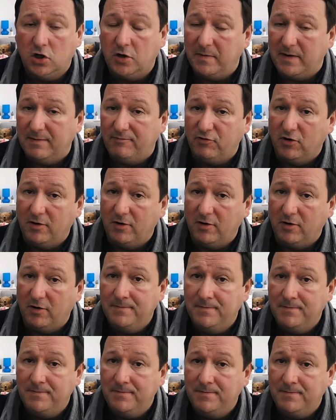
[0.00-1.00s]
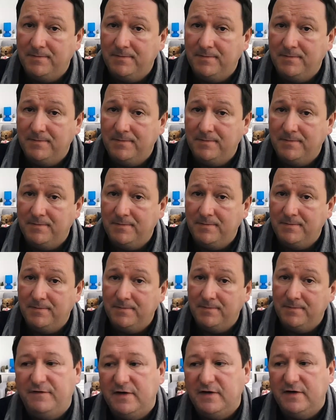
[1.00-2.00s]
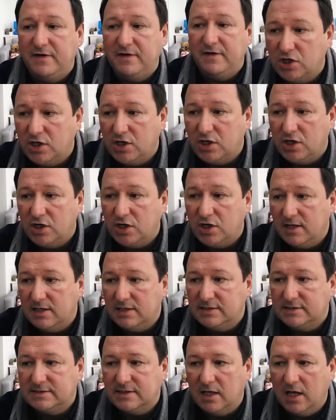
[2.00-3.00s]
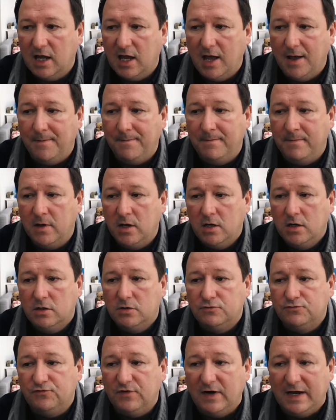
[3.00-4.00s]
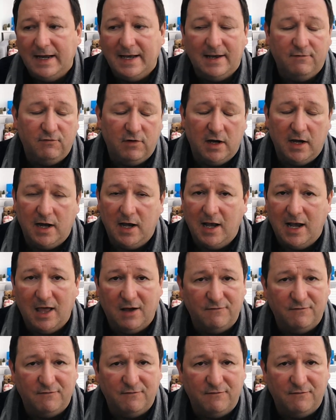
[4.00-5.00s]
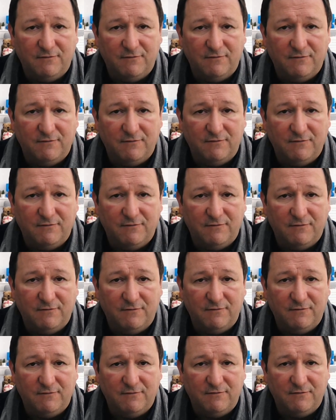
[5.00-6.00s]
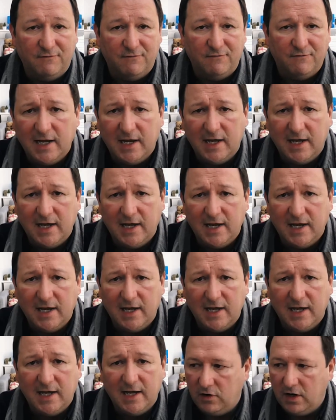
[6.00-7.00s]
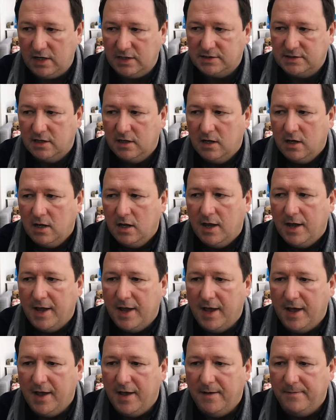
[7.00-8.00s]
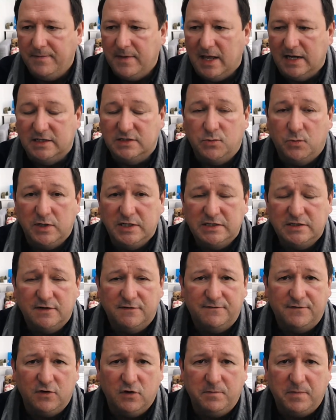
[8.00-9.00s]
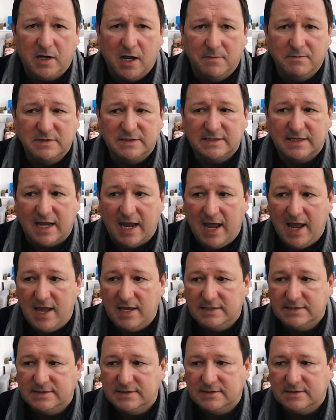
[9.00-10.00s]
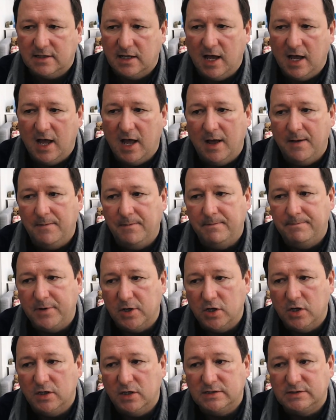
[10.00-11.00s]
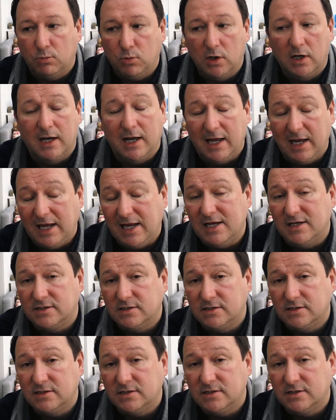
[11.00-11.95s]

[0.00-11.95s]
could be a problem. Bullfinches really, really love blossom. They really go for it. And as winter food becomes scarce, birds will eat